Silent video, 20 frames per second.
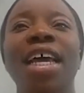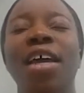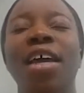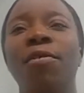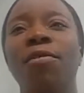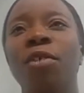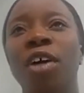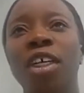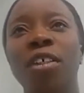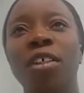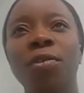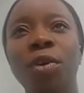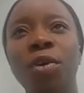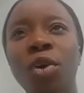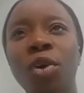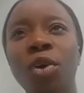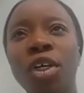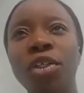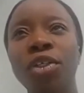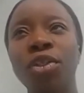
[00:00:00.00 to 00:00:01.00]
And fast
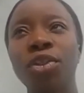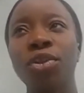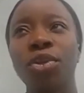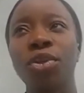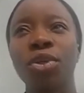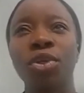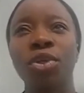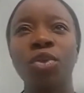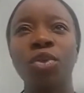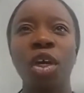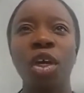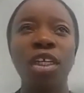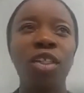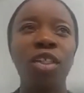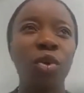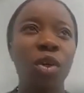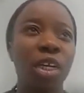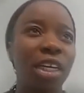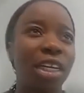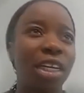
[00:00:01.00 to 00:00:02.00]
forward to
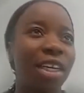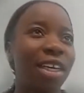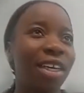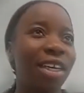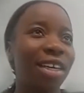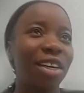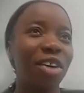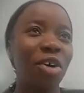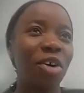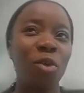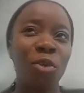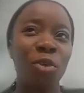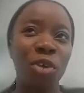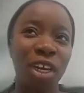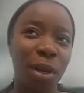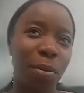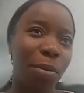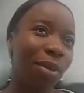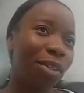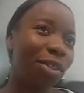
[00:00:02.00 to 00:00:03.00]
2020, COVID
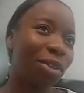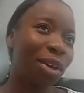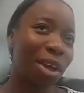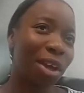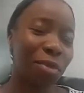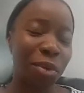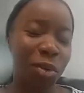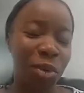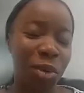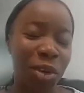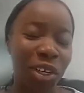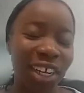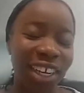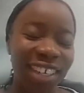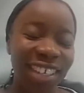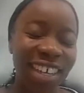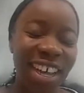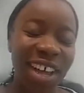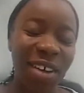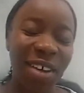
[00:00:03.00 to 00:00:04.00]
happened to everyone.
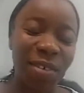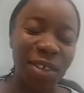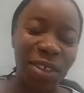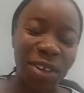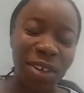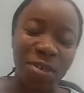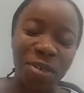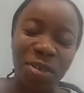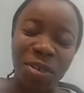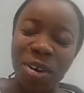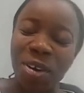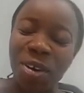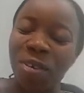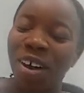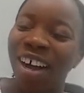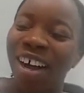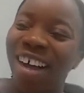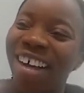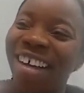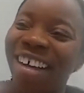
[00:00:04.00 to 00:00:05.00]
I didn't have a job for a
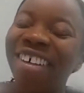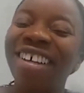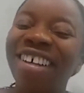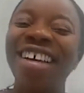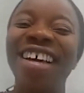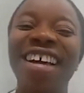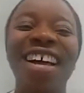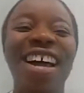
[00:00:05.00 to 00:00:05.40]
while.